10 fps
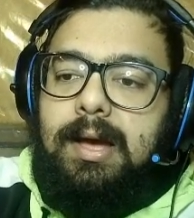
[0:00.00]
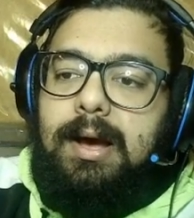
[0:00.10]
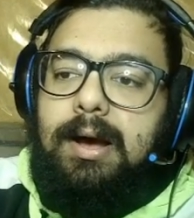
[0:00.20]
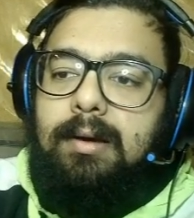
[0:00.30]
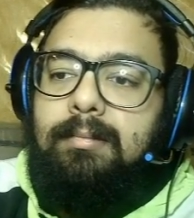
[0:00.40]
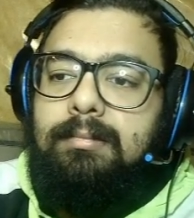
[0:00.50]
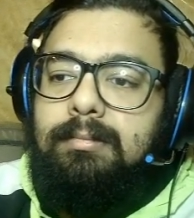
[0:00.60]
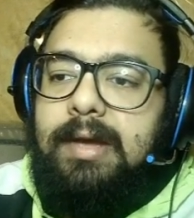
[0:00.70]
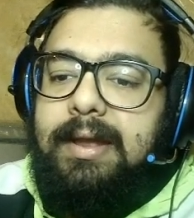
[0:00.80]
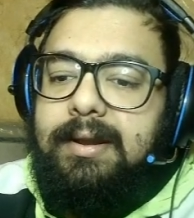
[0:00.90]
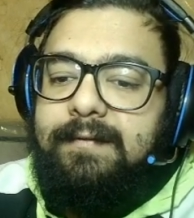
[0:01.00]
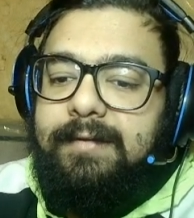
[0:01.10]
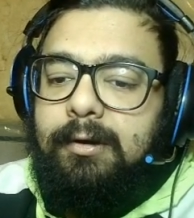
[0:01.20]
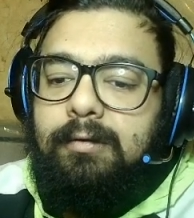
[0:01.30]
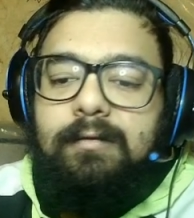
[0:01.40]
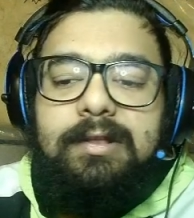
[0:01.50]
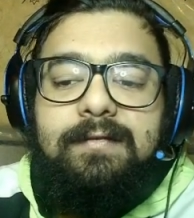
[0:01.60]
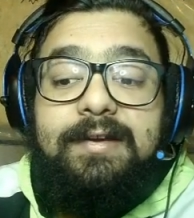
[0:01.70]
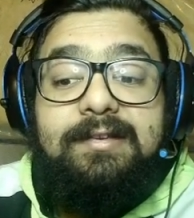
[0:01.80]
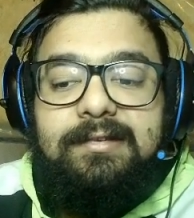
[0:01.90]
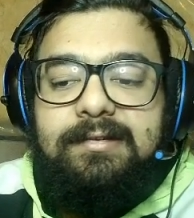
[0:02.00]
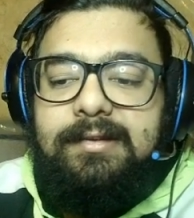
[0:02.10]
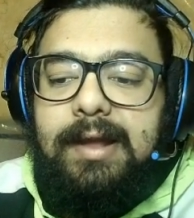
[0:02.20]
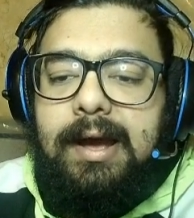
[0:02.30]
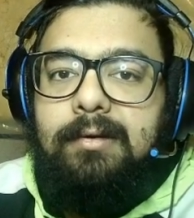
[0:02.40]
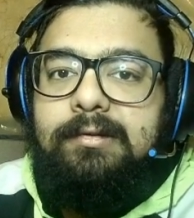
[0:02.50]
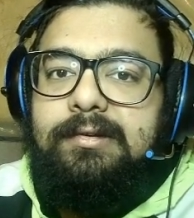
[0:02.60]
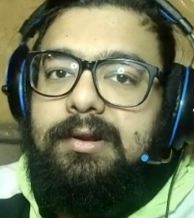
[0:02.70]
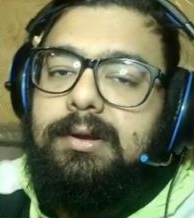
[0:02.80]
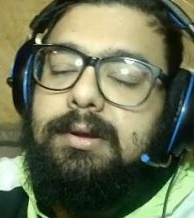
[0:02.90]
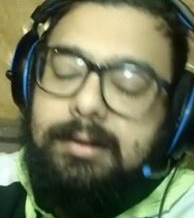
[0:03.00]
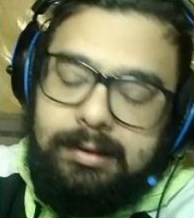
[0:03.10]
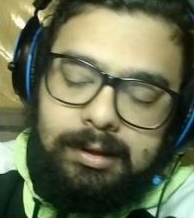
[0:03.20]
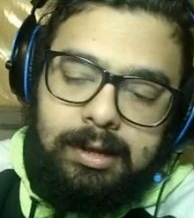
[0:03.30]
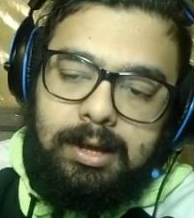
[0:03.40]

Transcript: And if they don't really fix this now, it's gonna